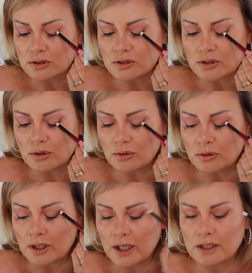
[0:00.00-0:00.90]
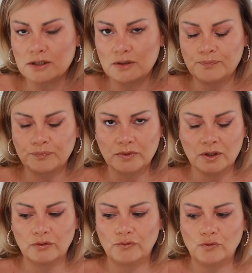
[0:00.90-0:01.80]
so that
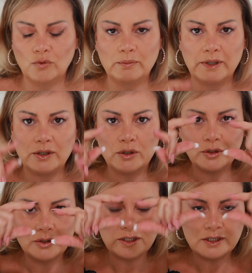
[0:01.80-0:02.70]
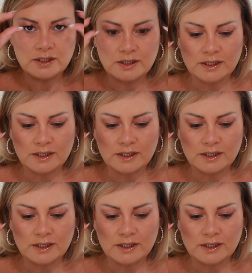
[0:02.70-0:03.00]
for my hooded